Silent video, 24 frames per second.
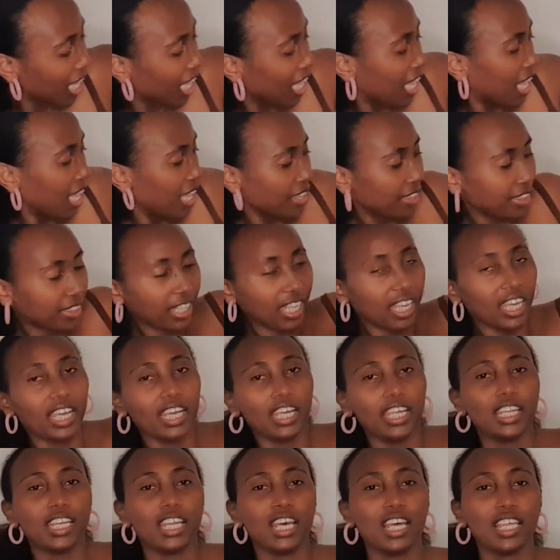And
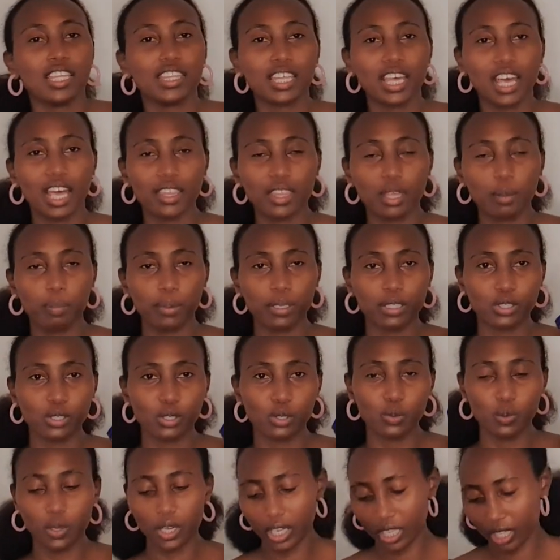then the other person
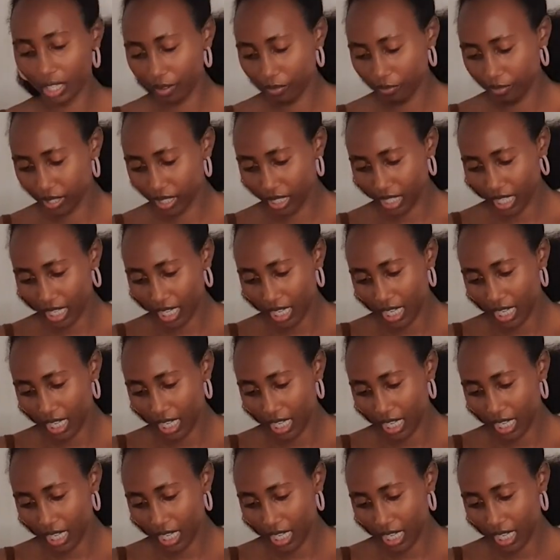we are gifting